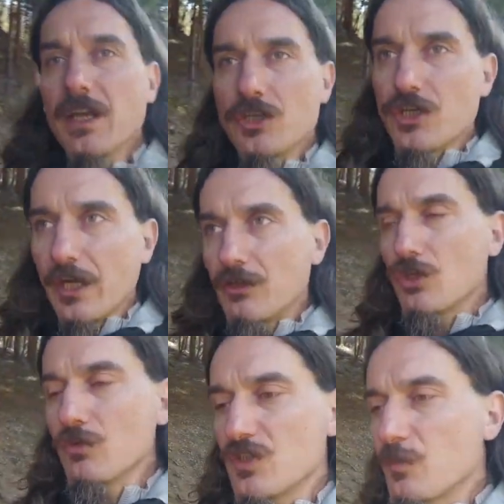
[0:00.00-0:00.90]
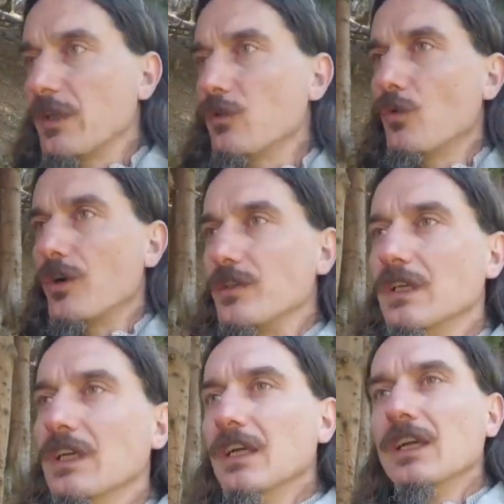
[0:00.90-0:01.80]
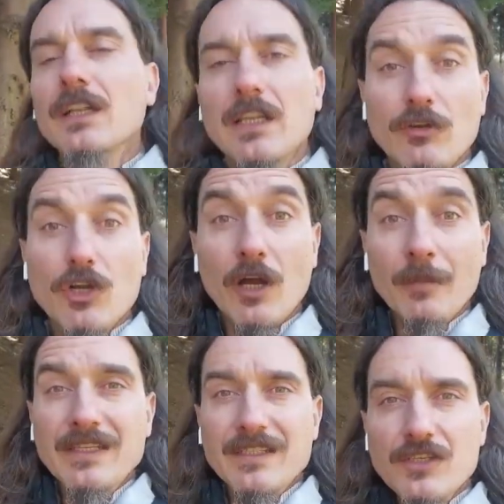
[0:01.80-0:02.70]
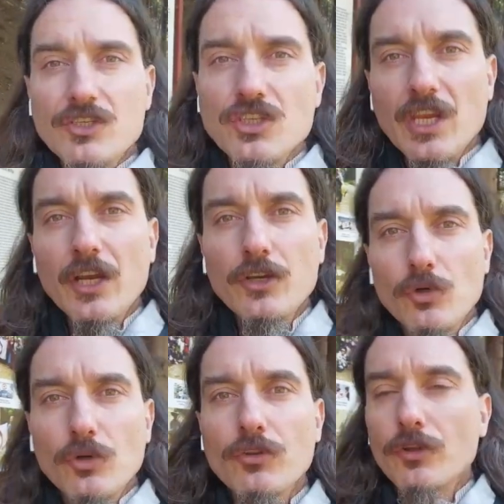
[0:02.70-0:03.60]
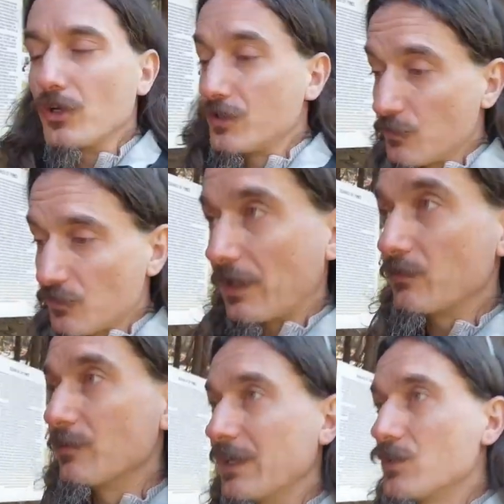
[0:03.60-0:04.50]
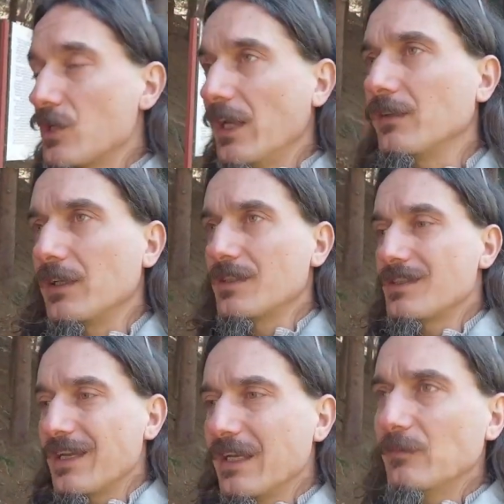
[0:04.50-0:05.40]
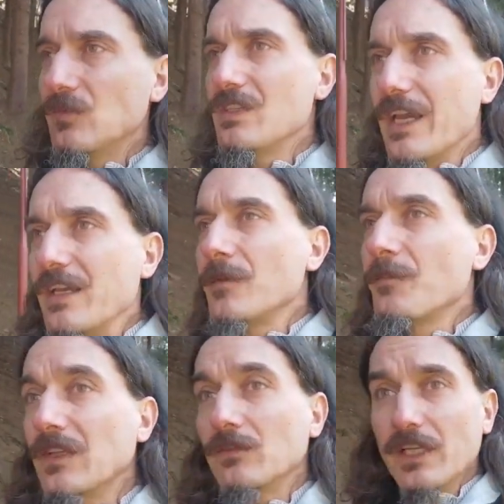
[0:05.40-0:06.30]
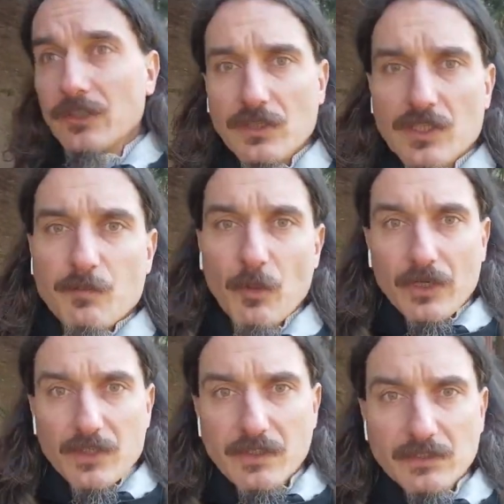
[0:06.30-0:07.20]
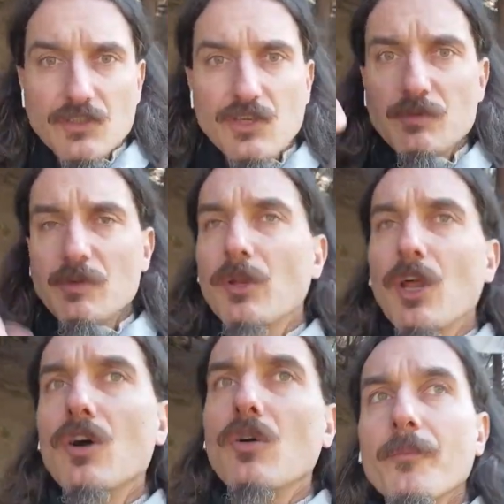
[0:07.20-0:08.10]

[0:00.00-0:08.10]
Share it too and spread the word. Leave a comment and share your thoughts. Subscribe to my channel and stay up to date. And the link to this book is in the description below.